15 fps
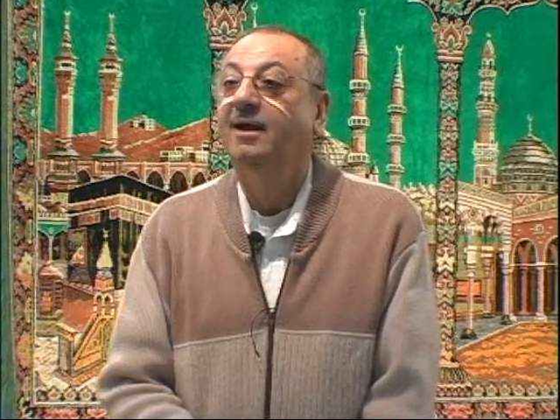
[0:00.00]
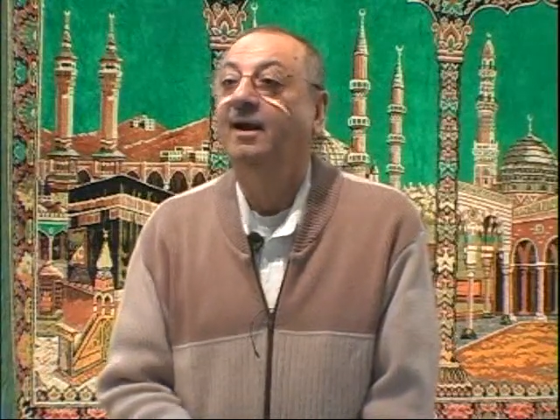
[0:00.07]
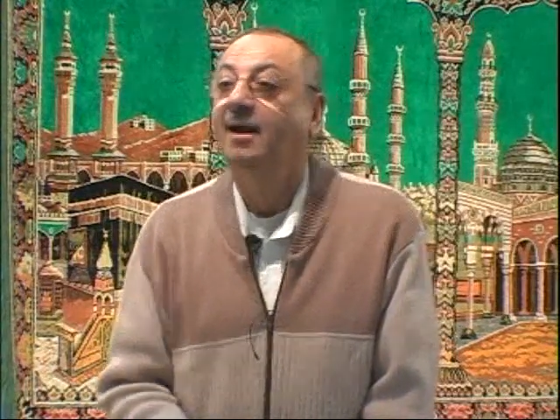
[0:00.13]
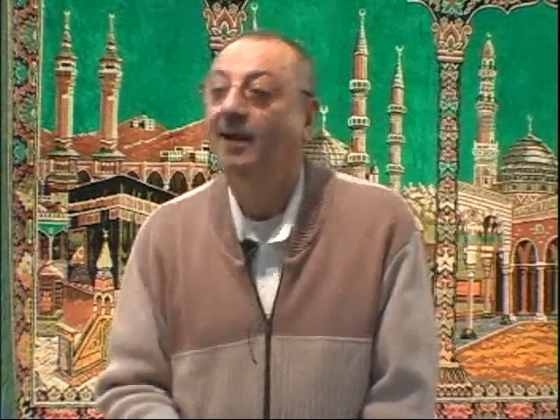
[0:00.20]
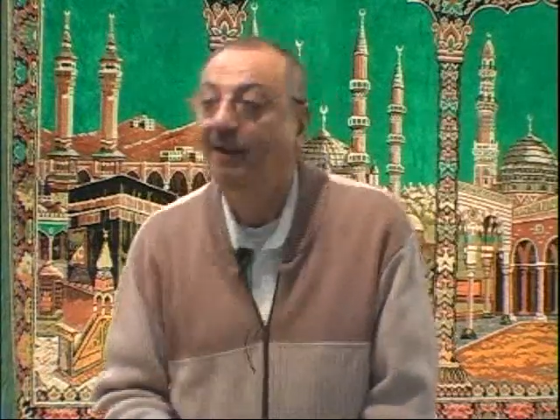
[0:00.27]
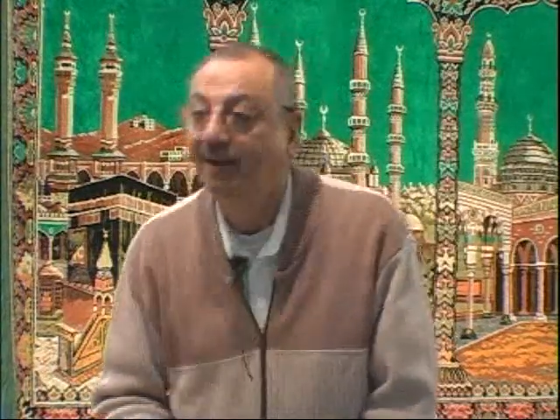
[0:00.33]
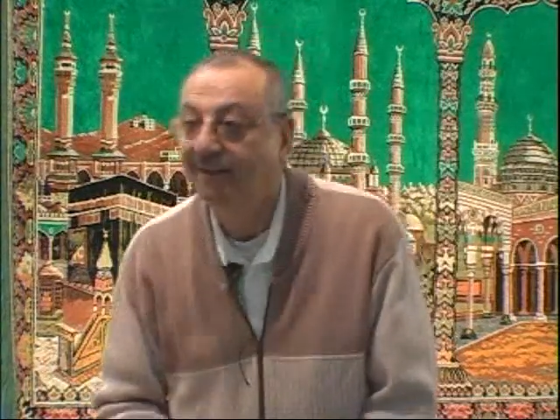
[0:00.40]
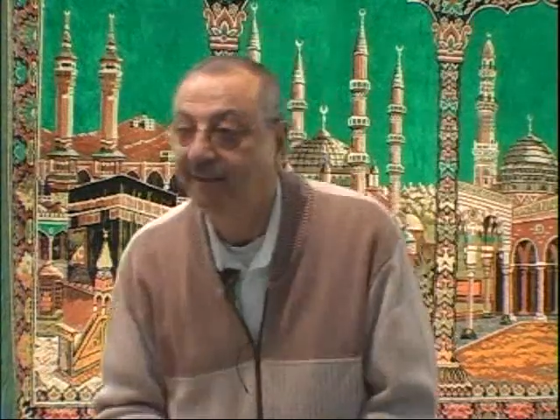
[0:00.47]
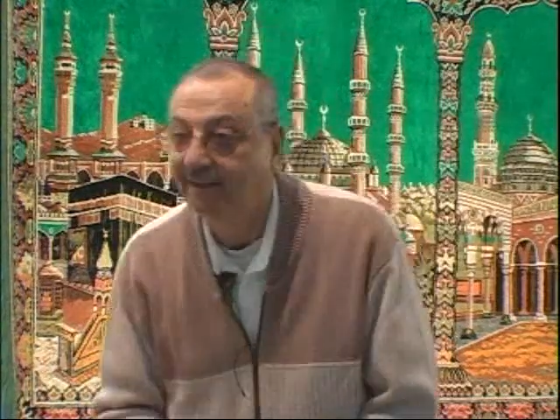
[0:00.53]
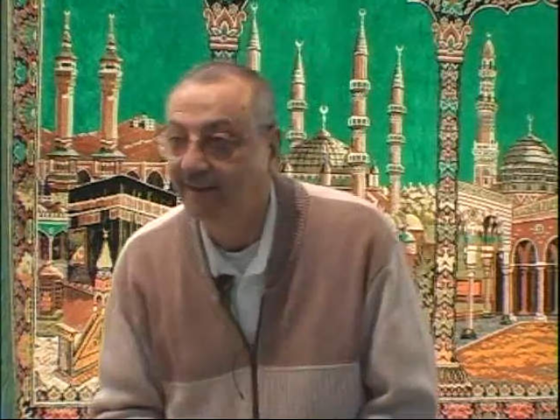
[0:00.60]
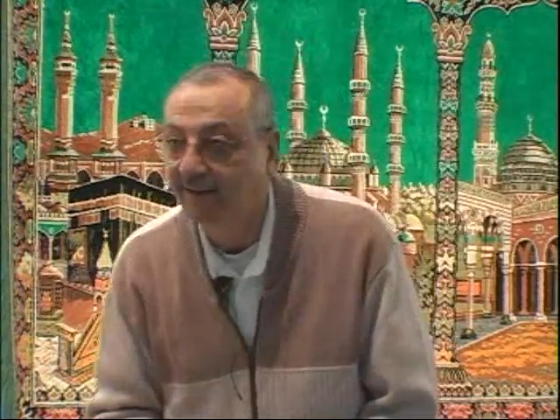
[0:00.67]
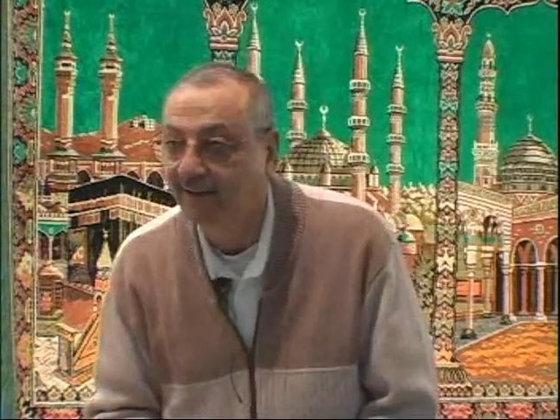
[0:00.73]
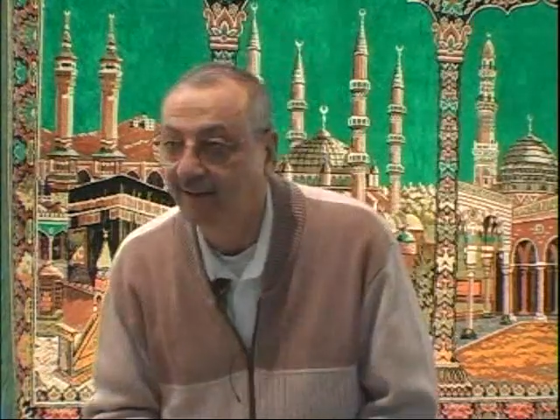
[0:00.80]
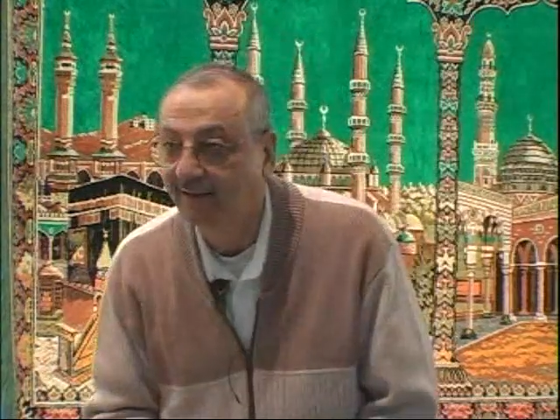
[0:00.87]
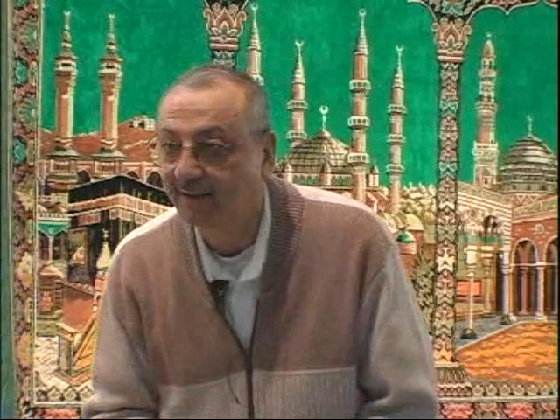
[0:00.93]

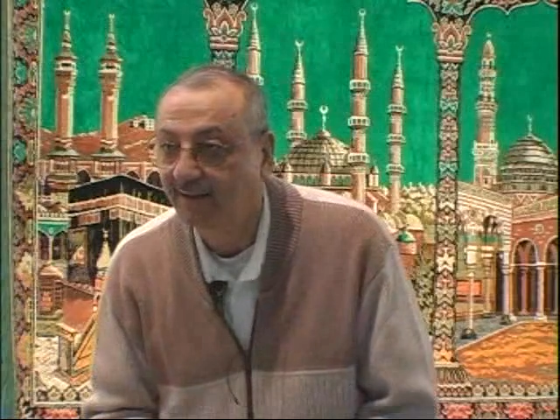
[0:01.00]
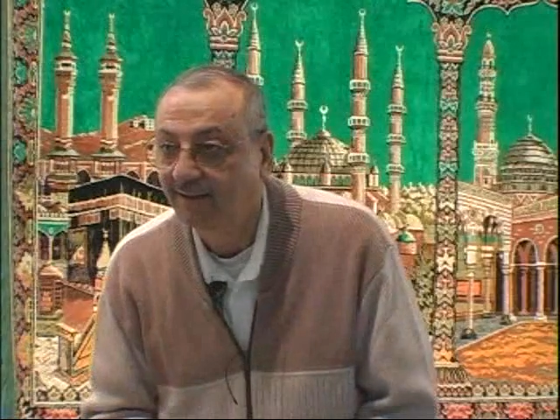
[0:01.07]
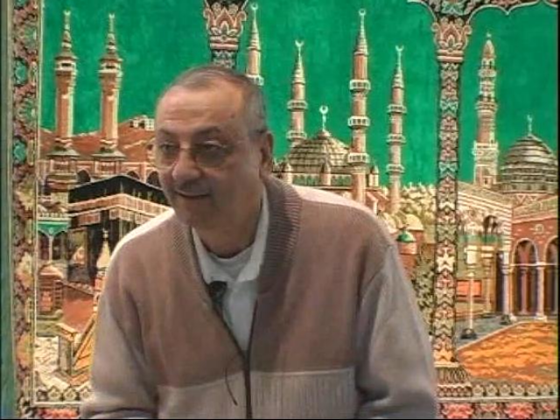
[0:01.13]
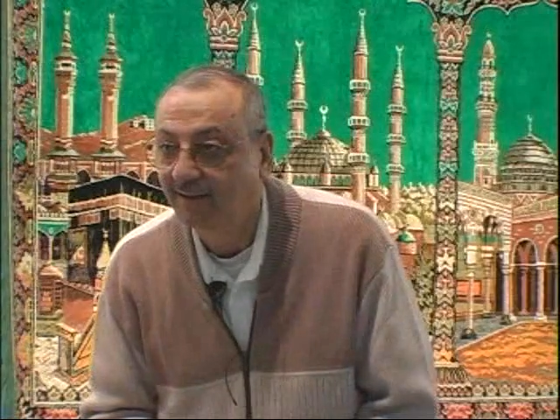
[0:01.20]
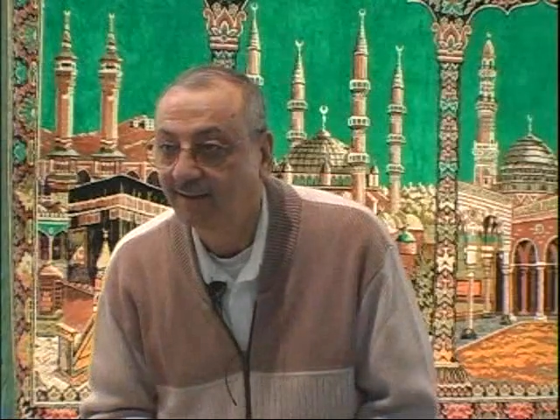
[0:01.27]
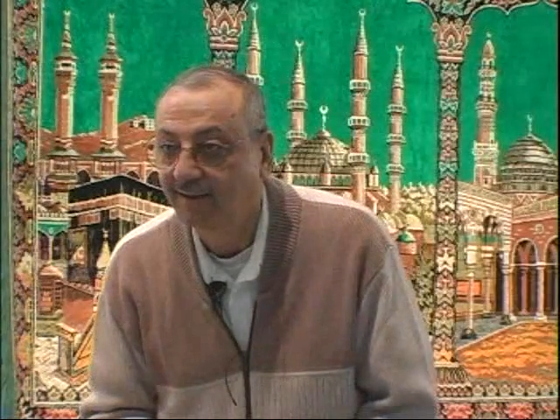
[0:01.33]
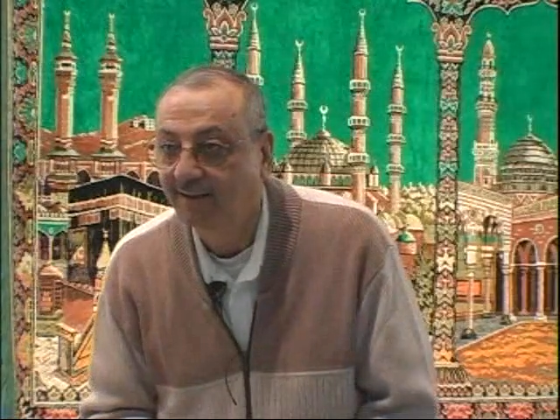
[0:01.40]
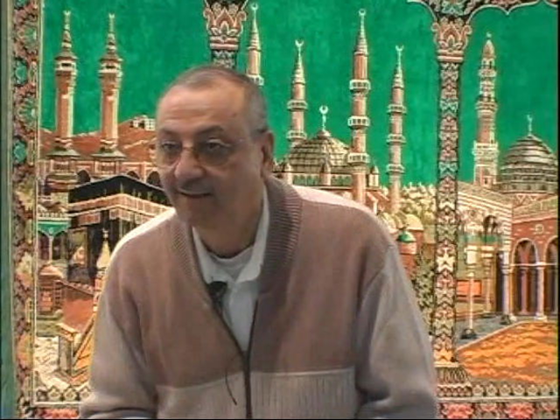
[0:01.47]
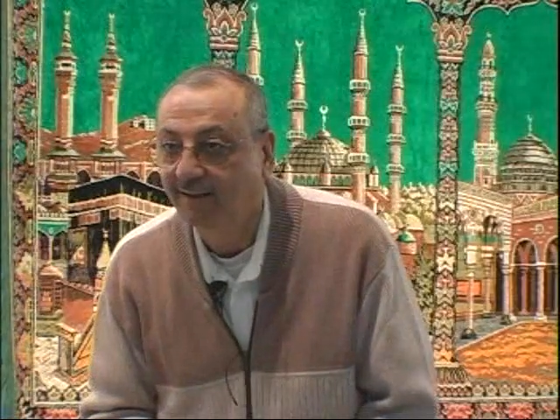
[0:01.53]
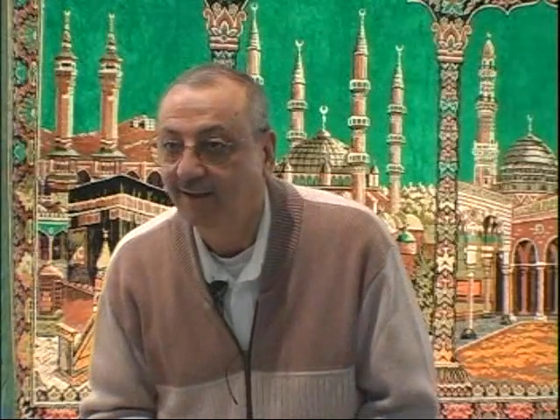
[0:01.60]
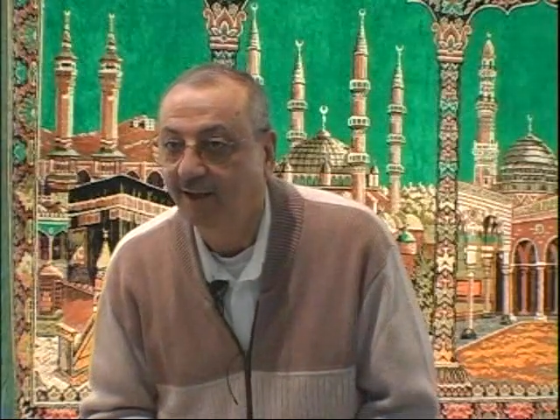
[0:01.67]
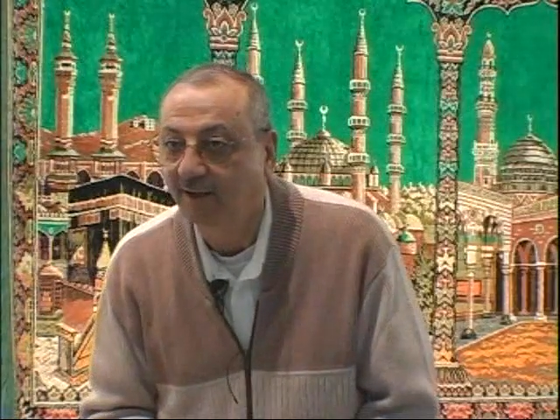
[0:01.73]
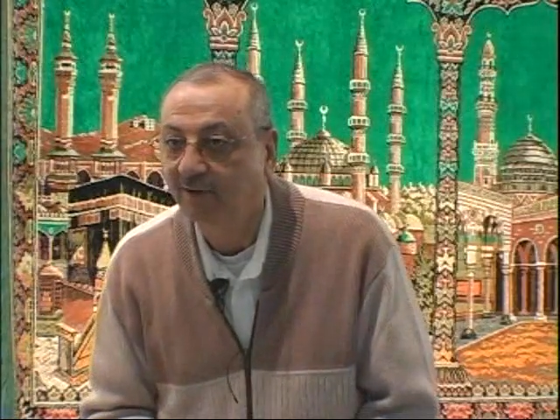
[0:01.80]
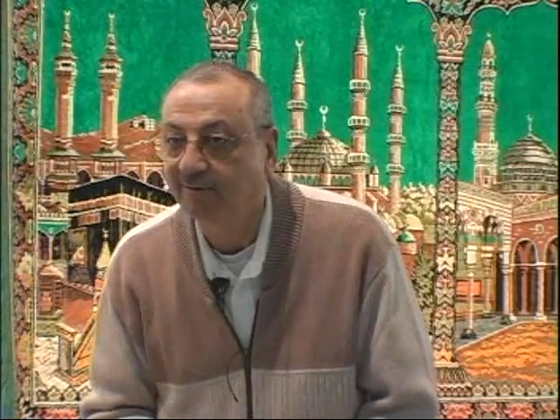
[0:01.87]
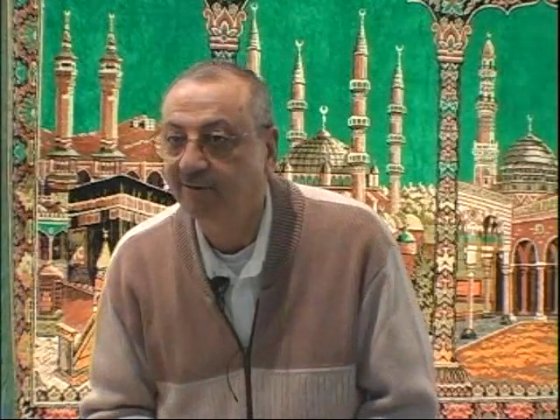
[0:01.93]
Haliya.
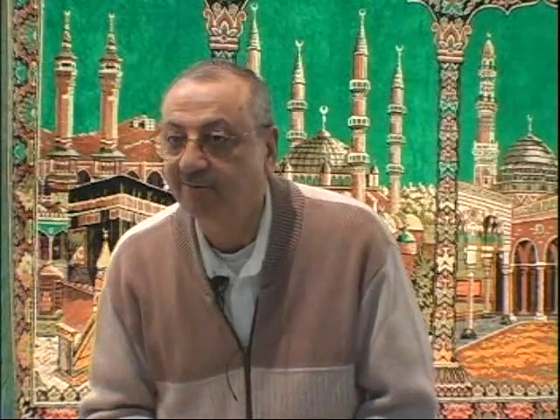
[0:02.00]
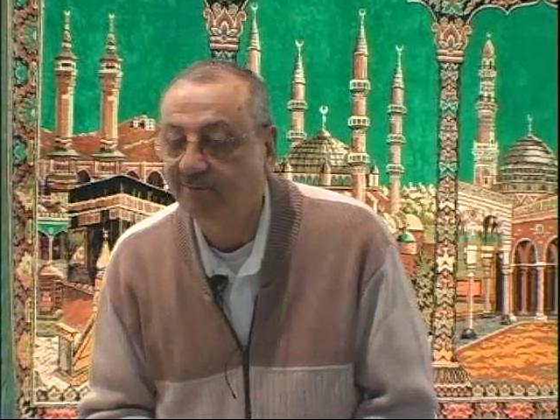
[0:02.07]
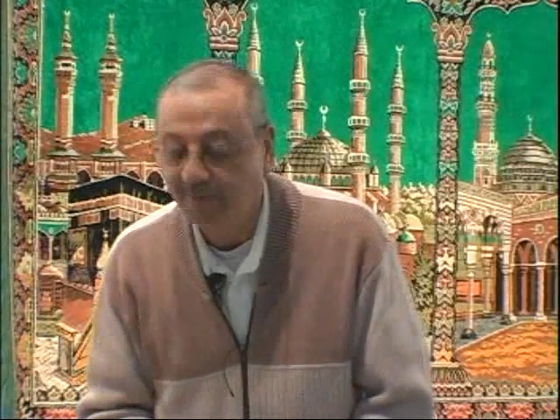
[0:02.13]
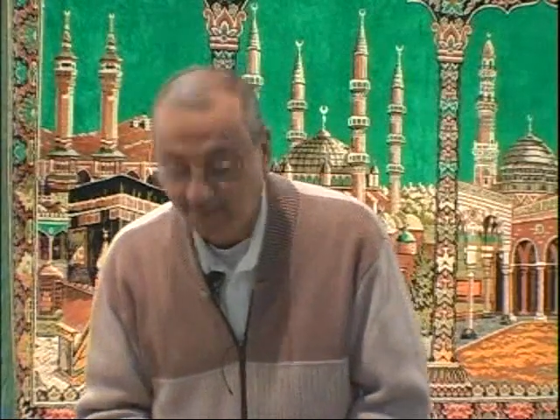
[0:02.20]
Are you with me?